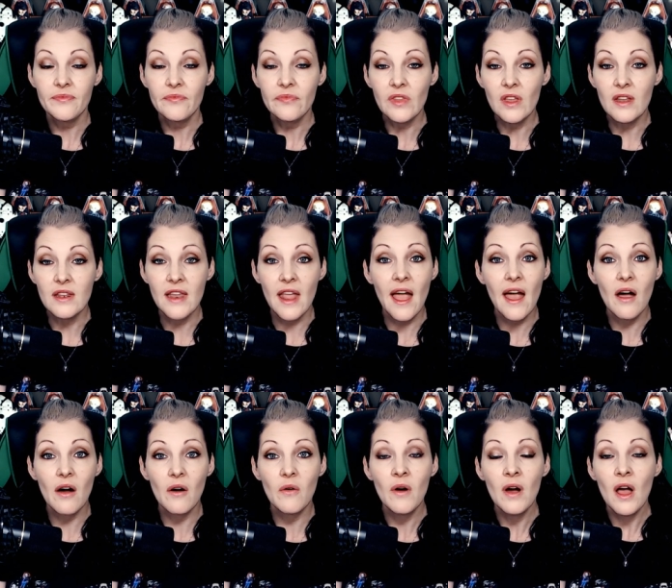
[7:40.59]

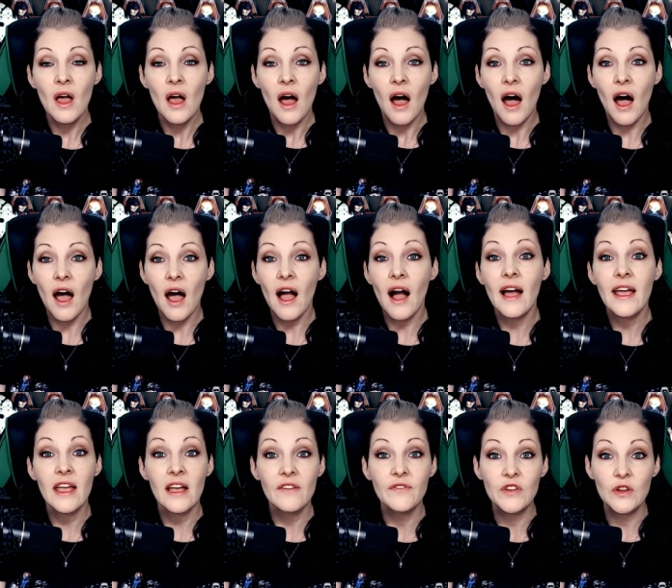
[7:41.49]
Now, I
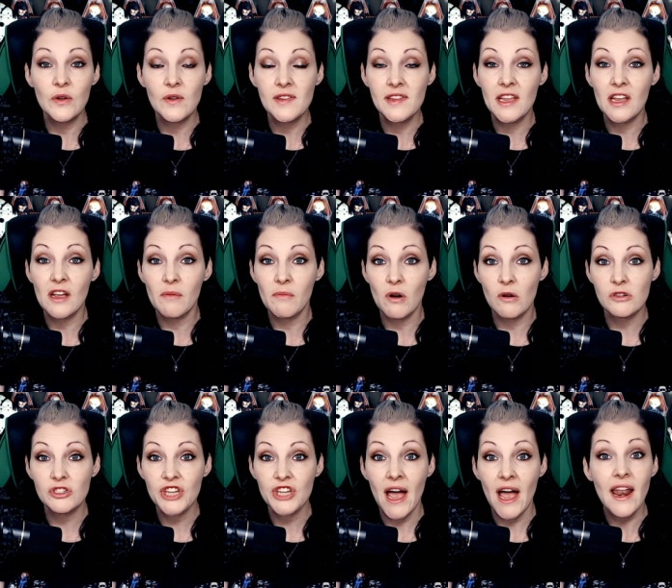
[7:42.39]
have used the emote
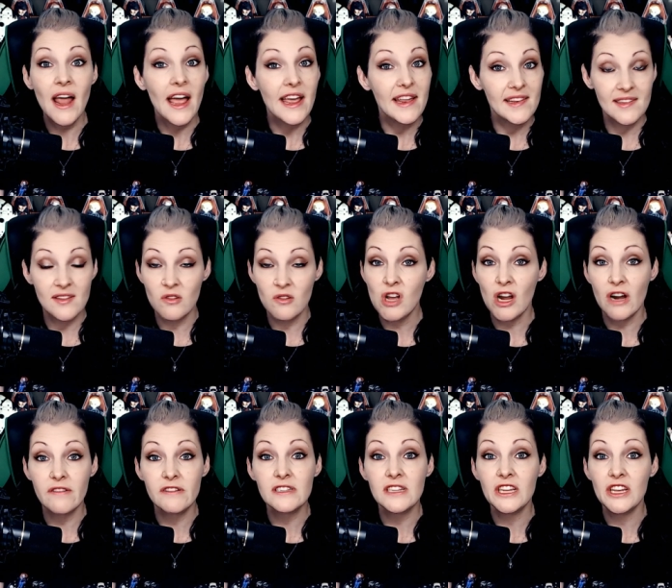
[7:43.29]
chat. I still
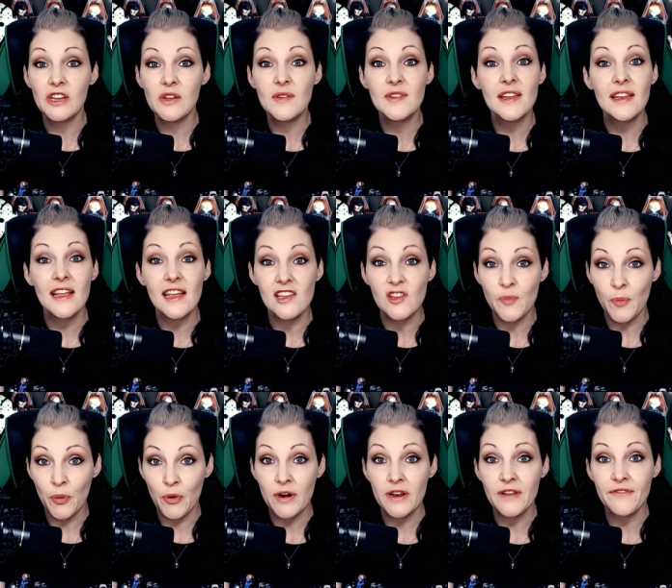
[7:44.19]
currently use it. It's
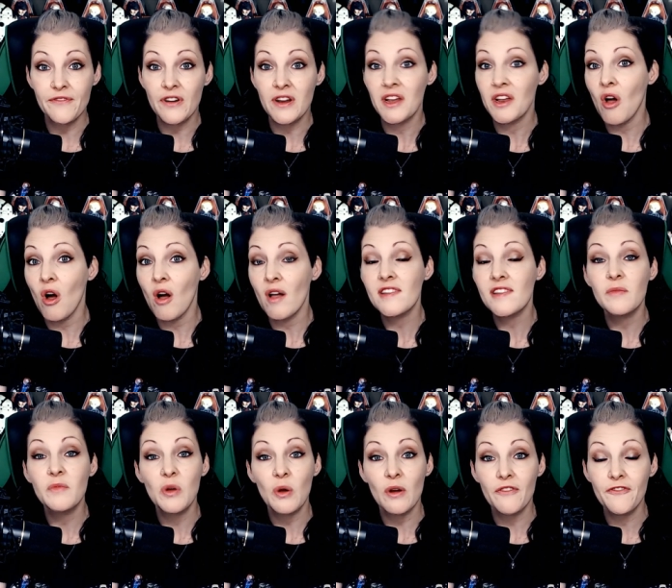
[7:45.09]
pretty friggin' awesome.
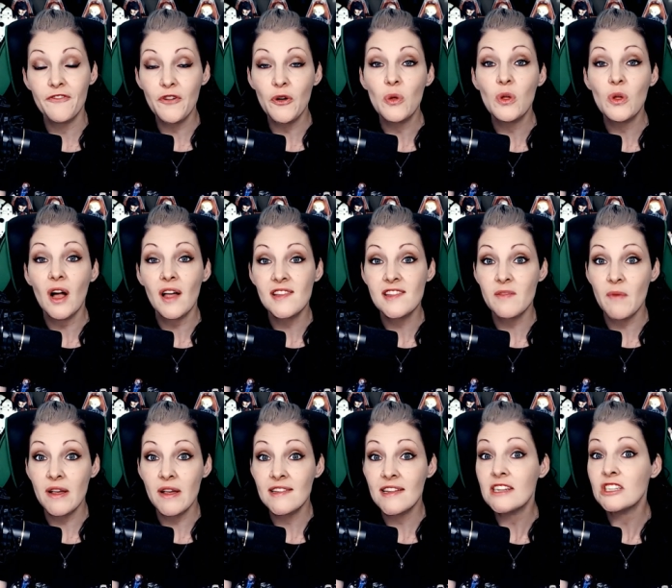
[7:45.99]
You have full
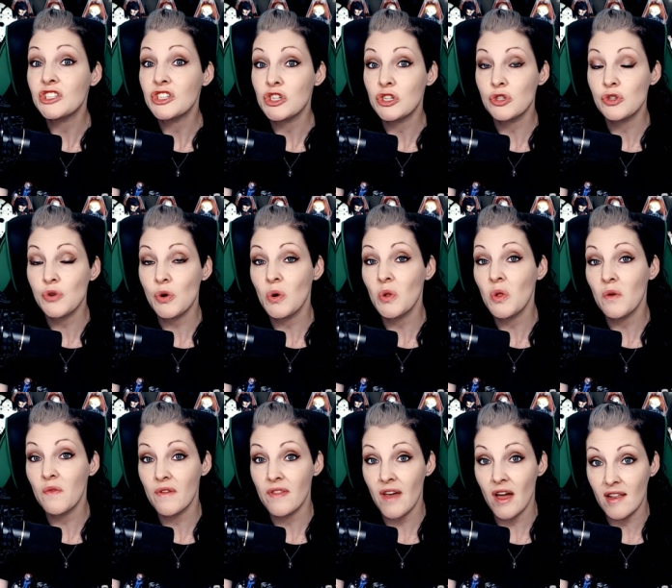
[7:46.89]
customization control
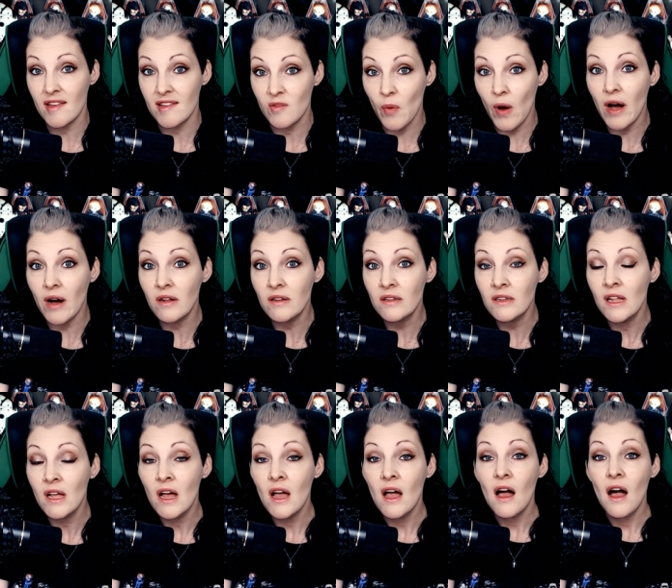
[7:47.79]
over that as well.
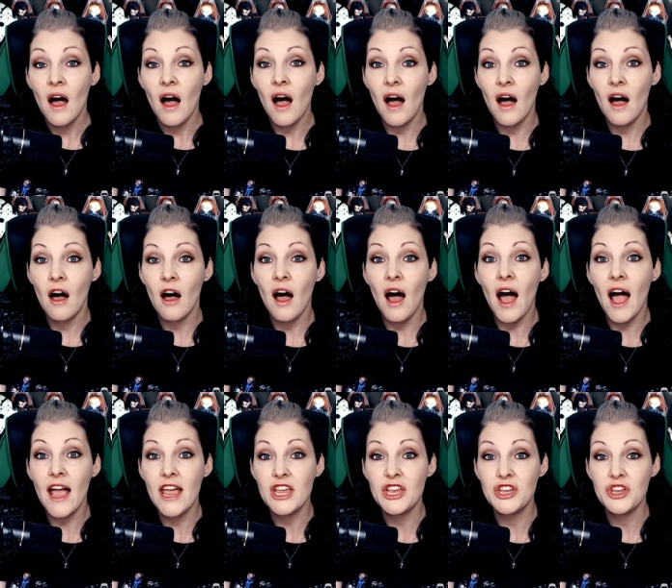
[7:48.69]
Uh,
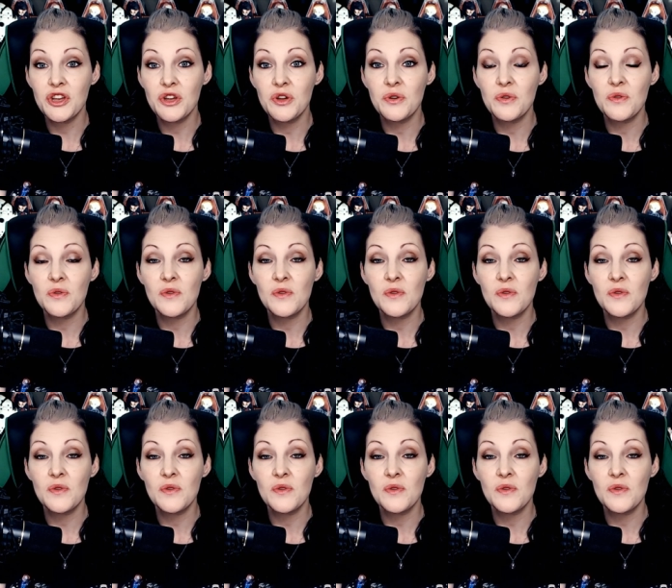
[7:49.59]
I use